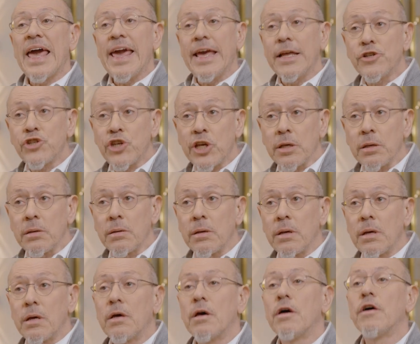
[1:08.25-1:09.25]
aging,
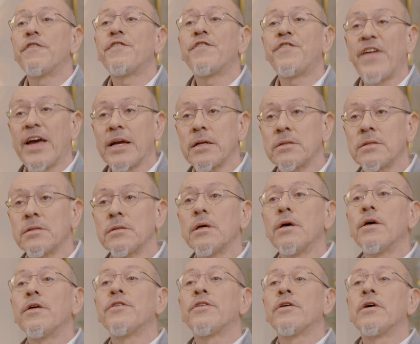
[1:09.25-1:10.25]
affect
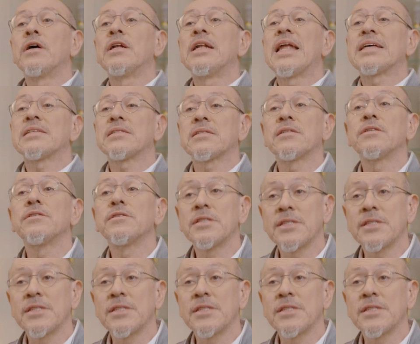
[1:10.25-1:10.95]
the elastin